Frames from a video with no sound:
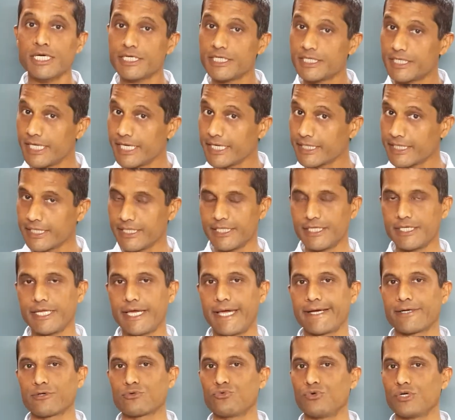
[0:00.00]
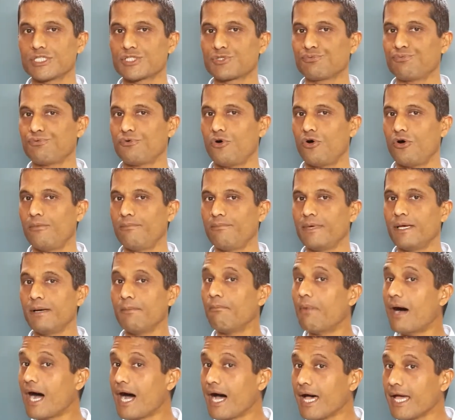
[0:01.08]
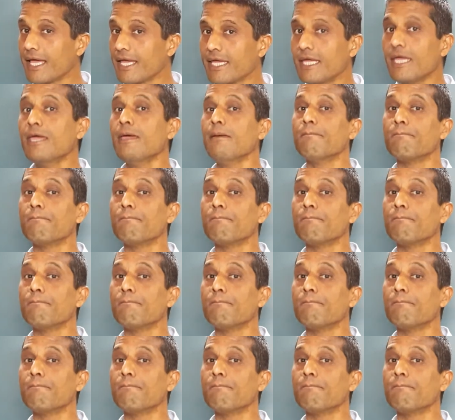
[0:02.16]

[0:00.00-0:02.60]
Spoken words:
taken in aqueous form. Why?